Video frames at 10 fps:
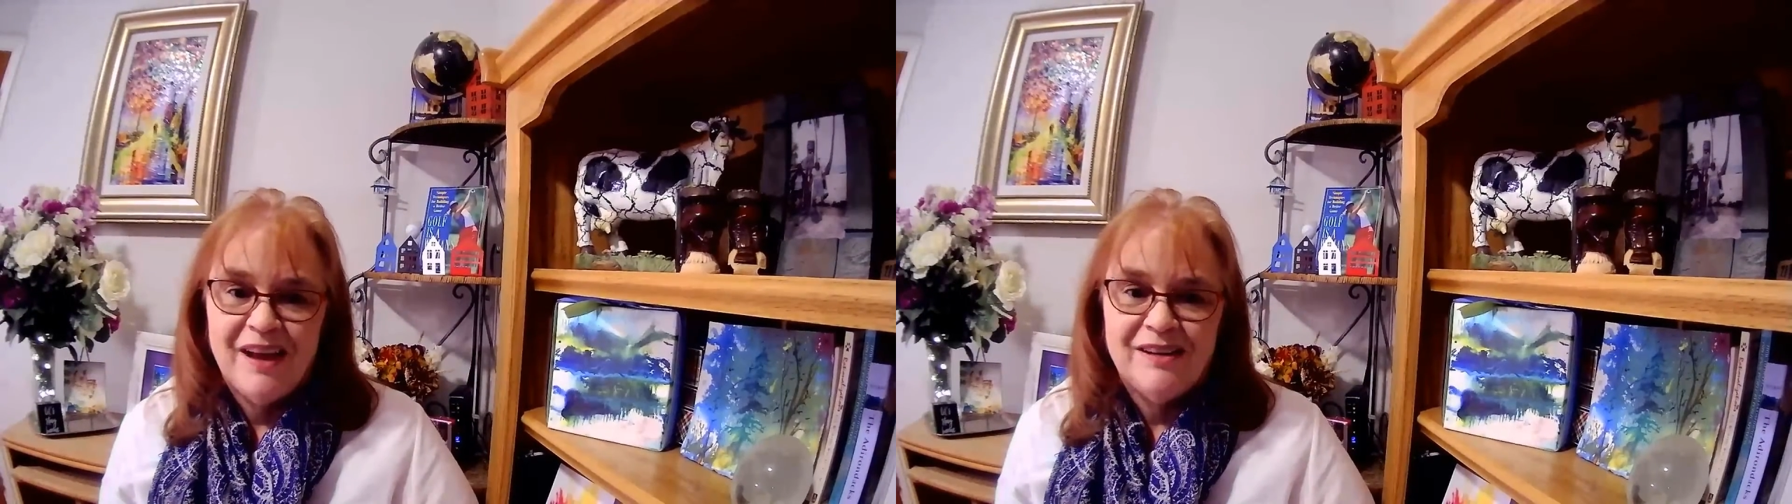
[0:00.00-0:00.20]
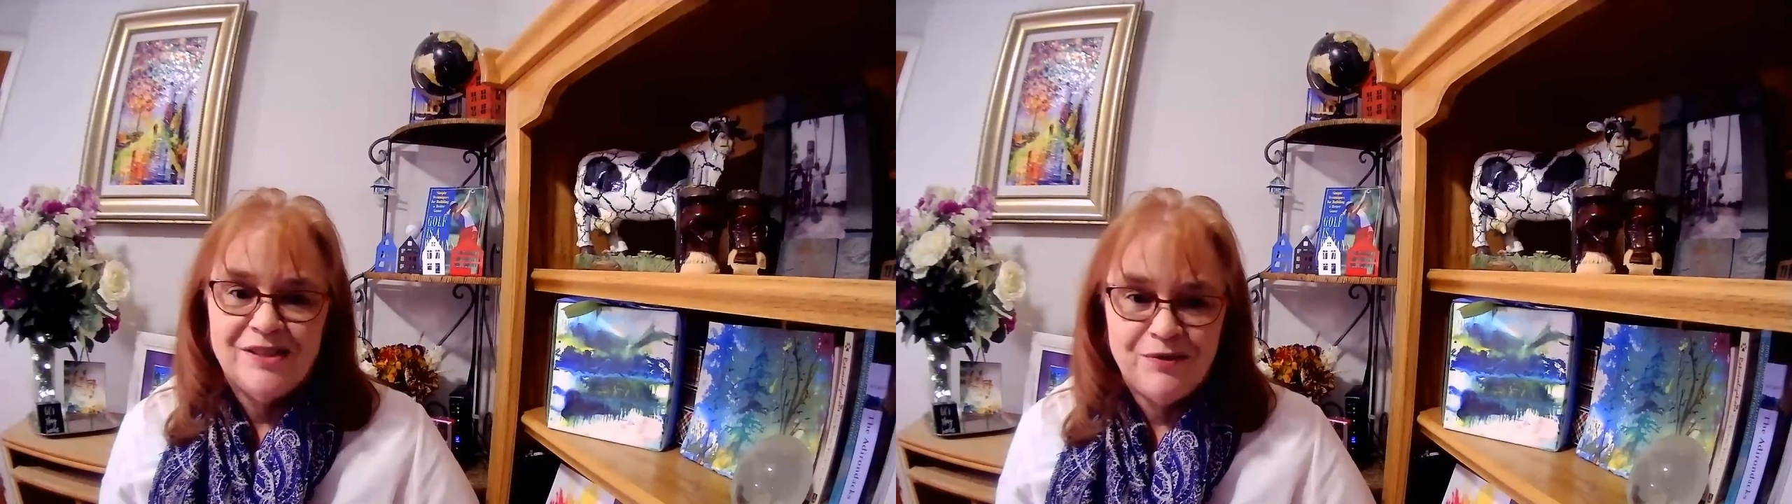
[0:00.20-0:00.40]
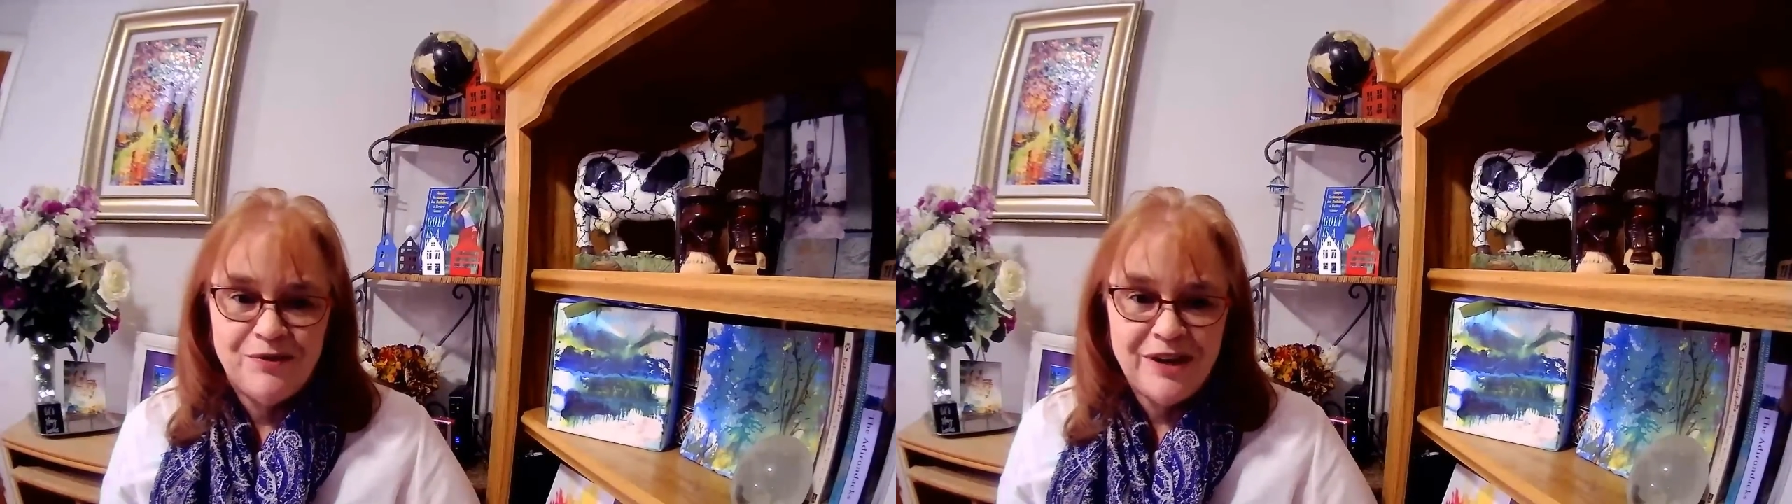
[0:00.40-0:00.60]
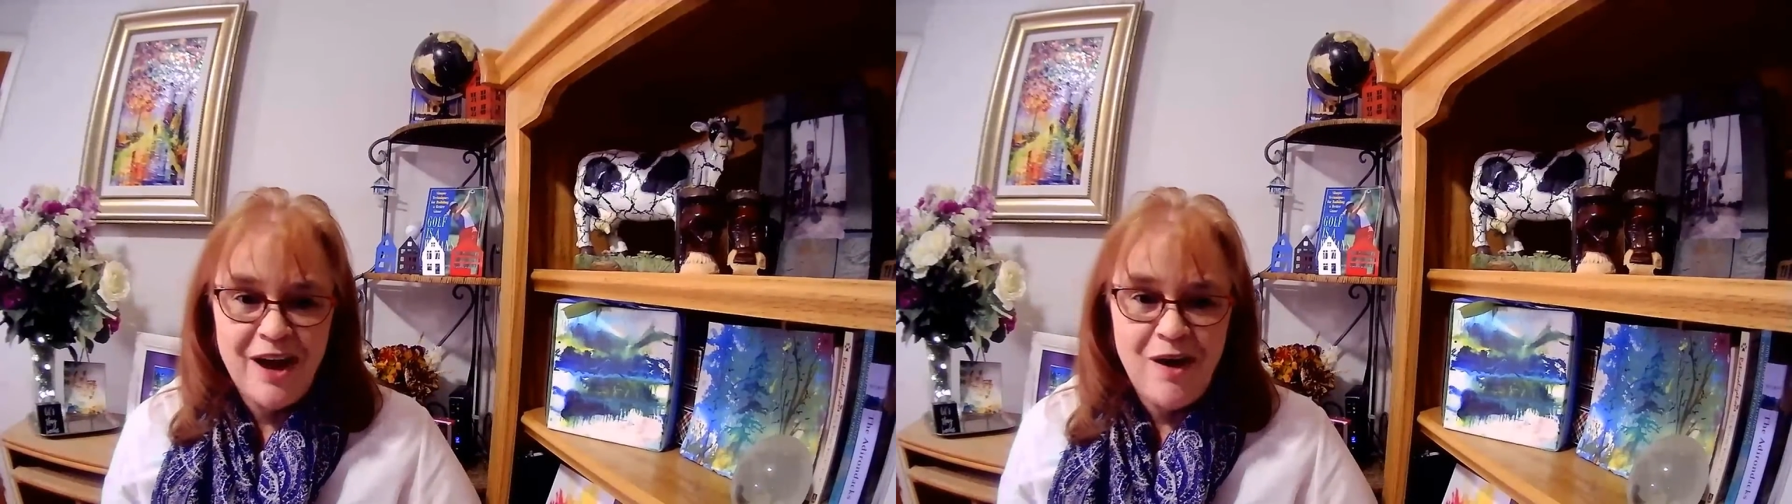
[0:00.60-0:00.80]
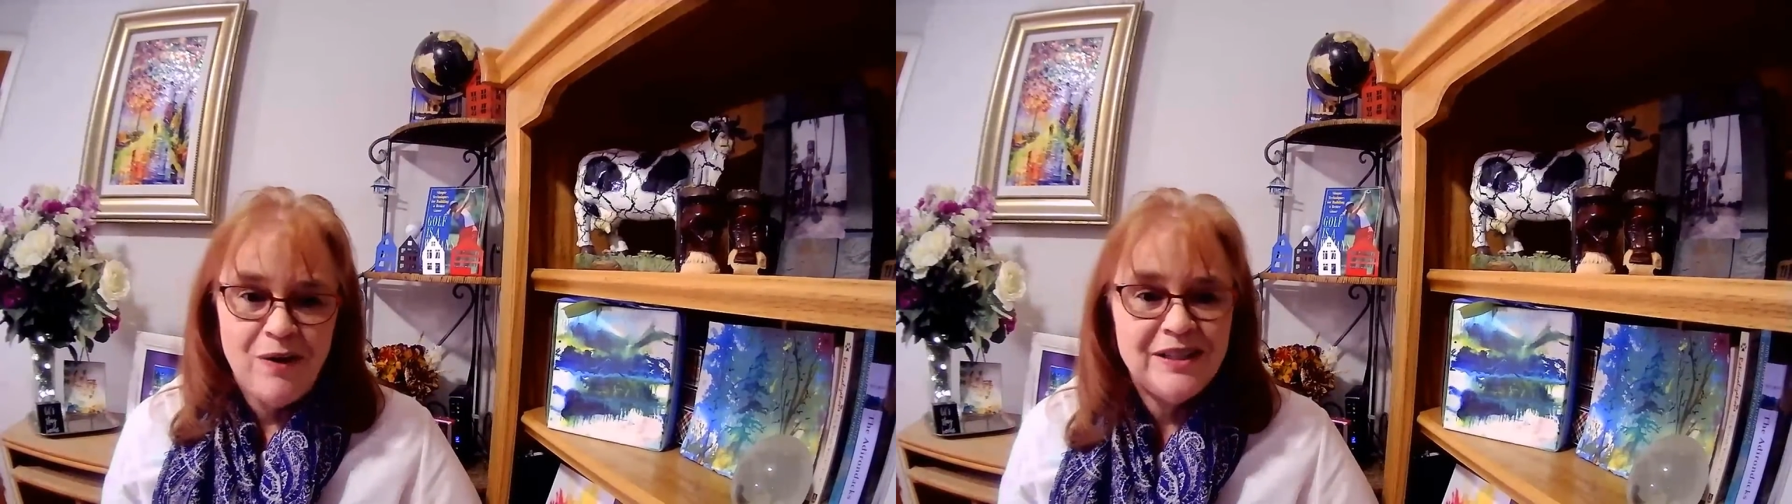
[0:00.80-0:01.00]
So for
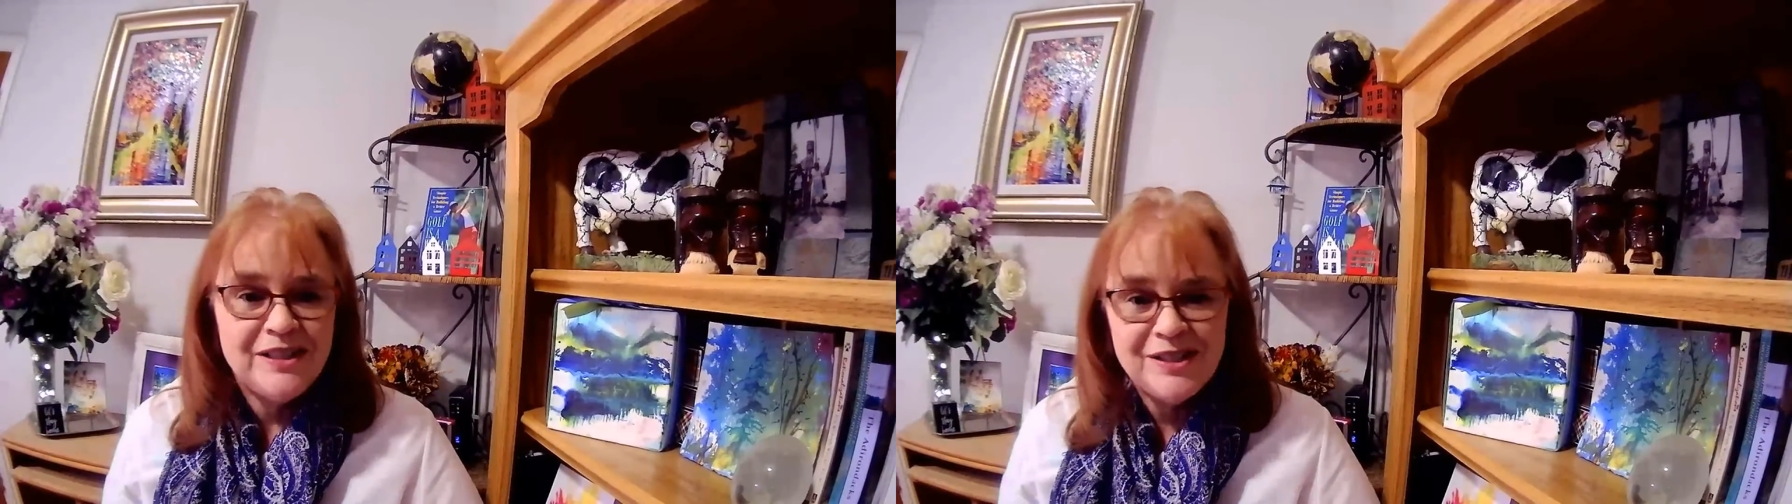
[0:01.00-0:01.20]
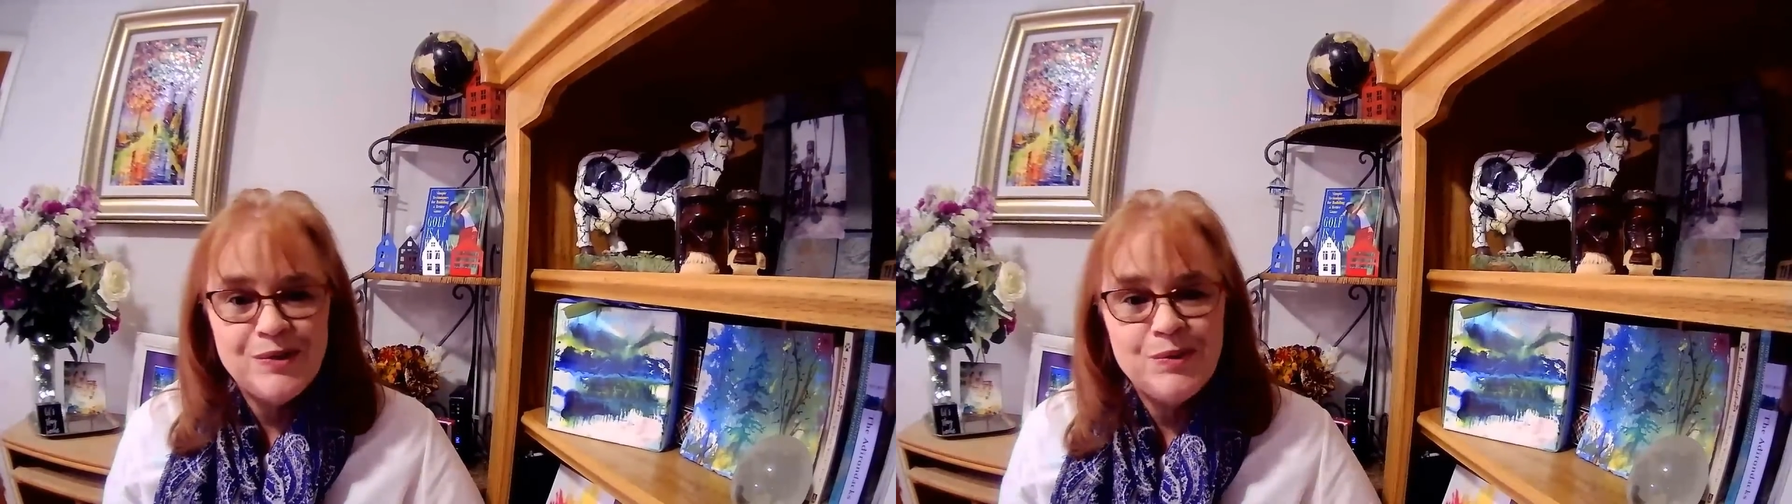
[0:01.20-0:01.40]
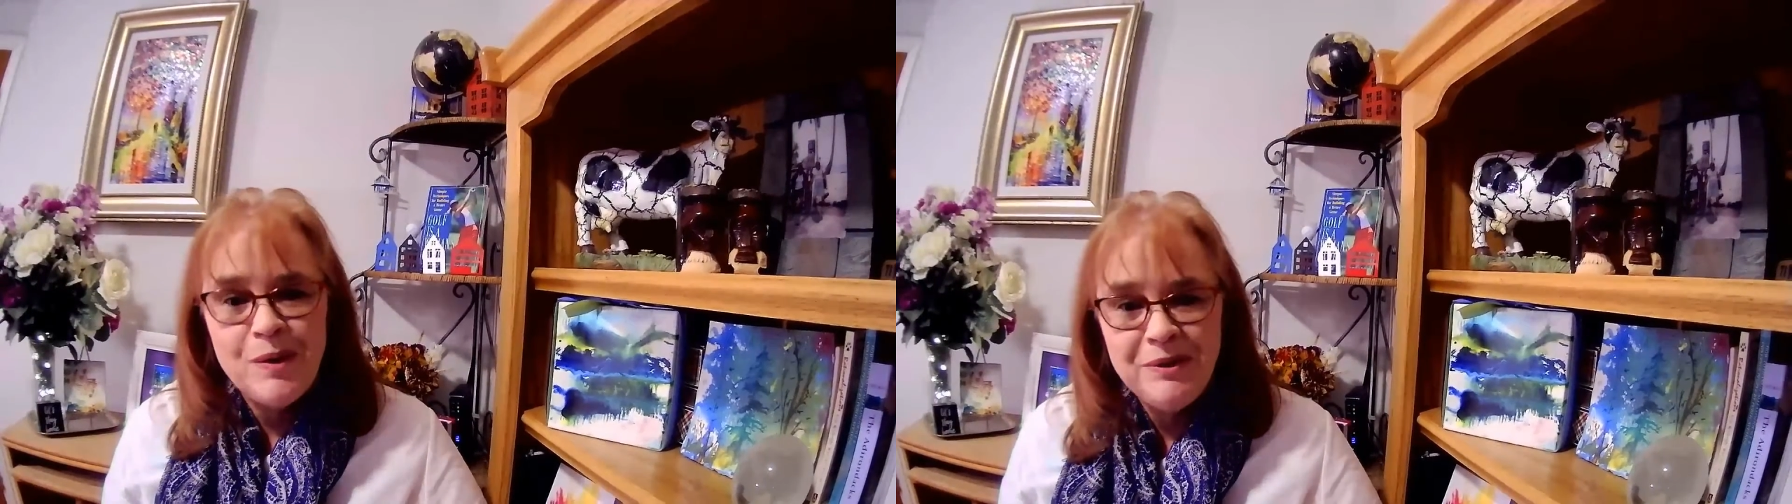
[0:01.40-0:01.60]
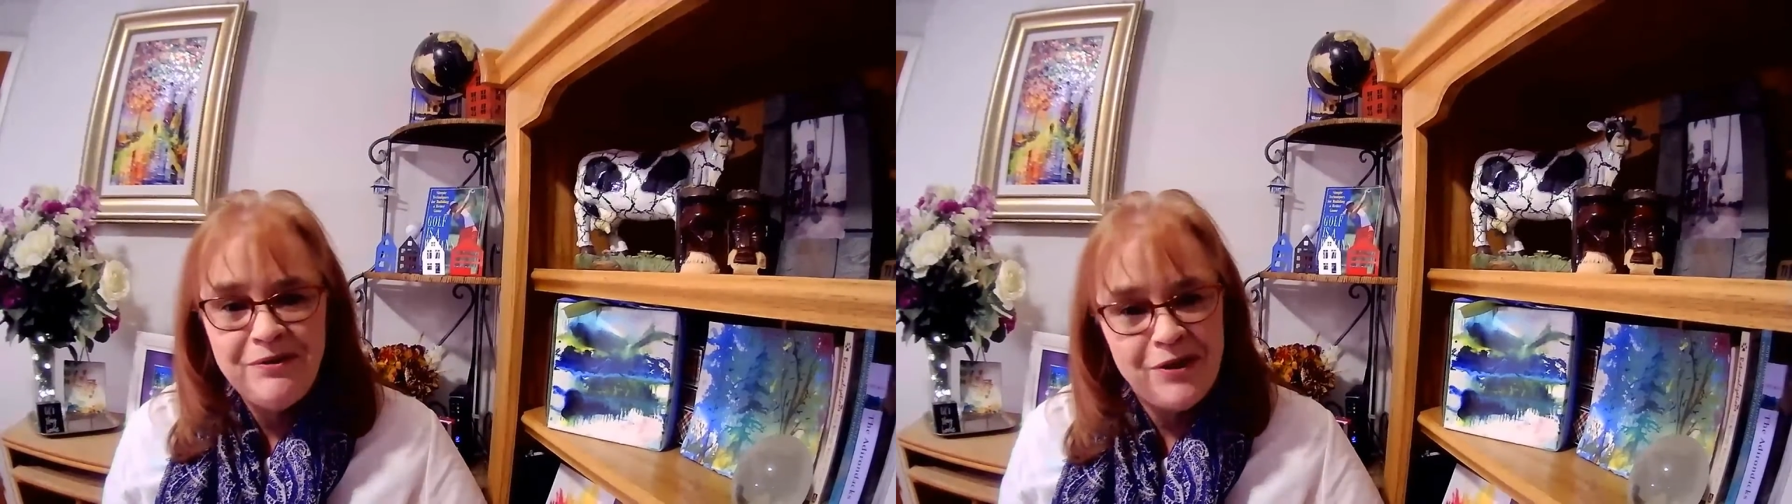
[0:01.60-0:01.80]
now, it's the Roamin'